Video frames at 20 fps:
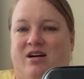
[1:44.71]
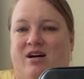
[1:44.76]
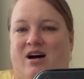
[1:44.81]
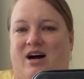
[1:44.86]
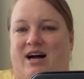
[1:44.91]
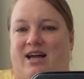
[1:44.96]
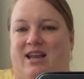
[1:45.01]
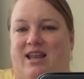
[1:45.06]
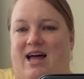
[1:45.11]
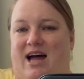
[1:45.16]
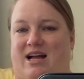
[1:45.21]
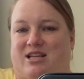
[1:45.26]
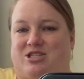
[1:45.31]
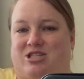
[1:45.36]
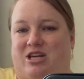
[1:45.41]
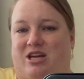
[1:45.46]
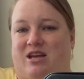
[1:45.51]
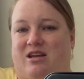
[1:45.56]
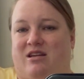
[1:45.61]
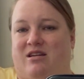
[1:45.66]
Unlatch
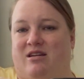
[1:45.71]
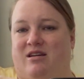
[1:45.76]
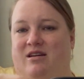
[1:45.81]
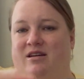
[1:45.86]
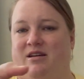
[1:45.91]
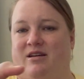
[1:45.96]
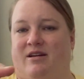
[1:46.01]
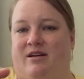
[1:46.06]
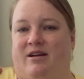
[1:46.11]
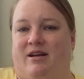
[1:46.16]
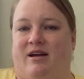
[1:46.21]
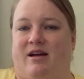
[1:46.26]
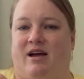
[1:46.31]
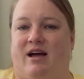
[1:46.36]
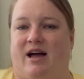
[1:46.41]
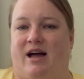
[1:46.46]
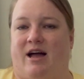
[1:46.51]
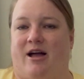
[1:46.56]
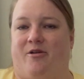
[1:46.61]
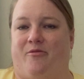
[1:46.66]
it,
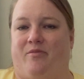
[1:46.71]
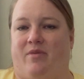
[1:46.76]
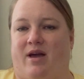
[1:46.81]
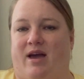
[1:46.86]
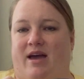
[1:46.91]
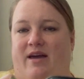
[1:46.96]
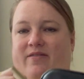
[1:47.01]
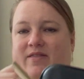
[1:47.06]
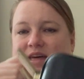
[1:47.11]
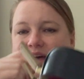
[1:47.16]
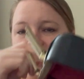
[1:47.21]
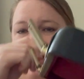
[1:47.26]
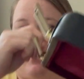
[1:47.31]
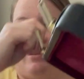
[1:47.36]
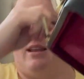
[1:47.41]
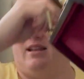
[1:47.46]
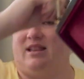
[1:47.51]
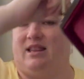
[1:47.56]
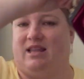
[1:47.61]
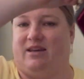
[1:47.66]
and
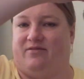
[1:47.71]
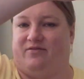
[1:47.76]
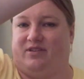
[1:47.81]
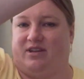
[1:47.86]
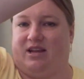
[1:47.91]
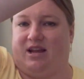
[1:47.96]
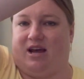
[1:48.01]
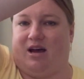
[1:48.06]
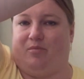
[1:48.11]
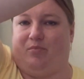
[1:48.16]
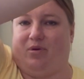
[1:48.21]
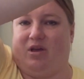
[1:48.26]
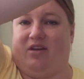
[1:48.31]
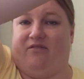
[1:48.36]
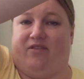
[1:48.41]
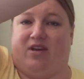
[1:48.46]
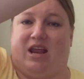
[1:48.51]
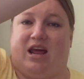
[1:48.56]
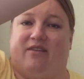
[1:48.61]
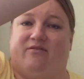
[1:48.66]
then lift it up. If
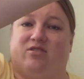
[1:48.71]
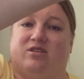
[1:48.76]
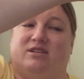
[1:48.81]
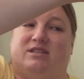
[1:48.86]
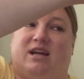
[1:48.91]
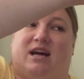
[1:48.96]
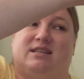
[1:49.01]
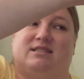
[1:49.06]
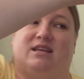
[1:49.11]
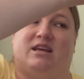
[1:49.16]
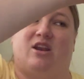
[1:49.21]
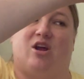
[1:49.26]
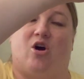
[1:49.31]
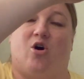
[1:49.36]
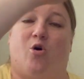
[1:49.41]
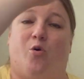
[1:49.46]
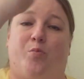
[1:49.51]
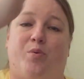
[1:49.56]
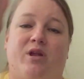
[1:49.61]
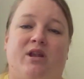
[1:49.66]
it ever doesn't
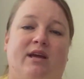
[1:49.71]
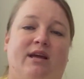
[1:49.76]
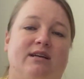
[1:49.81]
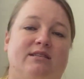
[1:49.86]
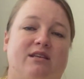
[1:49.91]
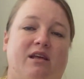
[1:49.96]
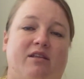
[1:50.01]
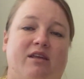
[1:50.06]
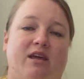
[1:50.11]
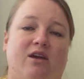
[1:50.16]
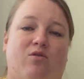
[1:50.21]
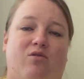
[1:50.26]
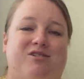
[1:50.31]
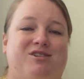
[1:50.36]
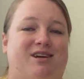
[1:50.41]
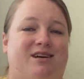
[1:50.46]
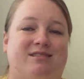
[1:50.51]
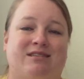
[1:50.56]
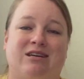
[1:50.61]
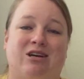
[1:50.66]
open easily or
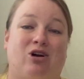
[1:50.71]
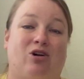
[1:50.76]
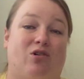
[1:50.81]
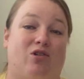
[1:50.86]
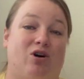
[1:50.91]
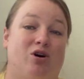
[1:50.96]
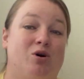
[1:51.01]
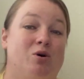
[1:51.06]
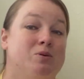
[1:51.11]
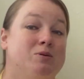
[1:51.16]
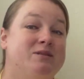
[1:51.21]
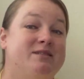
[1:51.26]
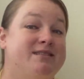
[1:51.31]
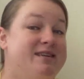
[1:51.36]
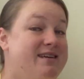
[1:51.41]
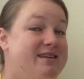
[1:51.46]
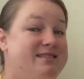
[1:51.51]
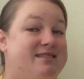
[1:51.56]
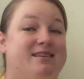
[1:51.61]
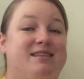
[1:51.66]
doesn't close
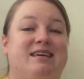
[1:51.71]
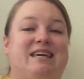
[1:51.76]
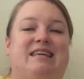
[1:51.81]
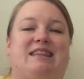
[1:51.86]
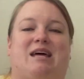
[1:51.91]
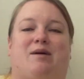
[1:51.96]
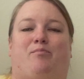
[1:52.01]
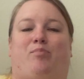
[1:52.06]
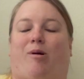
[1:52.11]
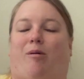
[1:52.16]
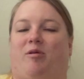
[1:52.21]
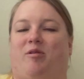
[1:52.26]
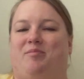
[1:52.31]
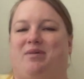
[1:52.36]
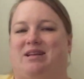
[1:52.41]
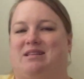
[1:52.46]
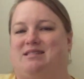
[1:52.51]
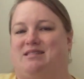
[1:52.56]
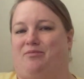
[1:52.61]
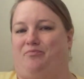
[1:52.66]
easily, that probably
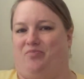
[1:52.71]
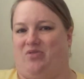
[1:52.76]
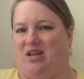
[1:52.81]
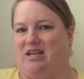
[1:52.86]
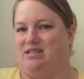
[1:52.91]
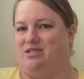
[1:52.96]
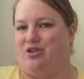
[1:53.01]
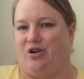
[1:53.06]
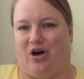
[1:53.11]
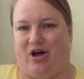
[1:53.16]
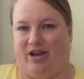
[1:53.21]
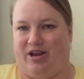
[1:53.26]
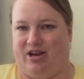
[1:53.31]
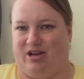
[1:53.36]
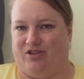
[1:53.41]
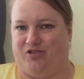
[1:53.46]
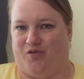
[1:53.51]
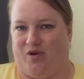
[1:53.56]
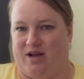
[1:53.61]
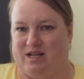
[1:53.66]
means something's not in
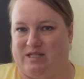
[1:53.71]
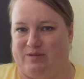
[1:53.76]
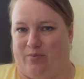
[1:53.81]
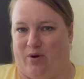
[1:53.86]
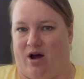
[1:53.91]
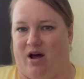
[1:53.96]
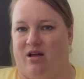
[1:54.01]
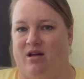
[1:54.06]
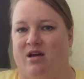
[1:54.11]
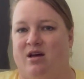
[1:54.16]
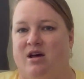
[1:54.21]
its right spot.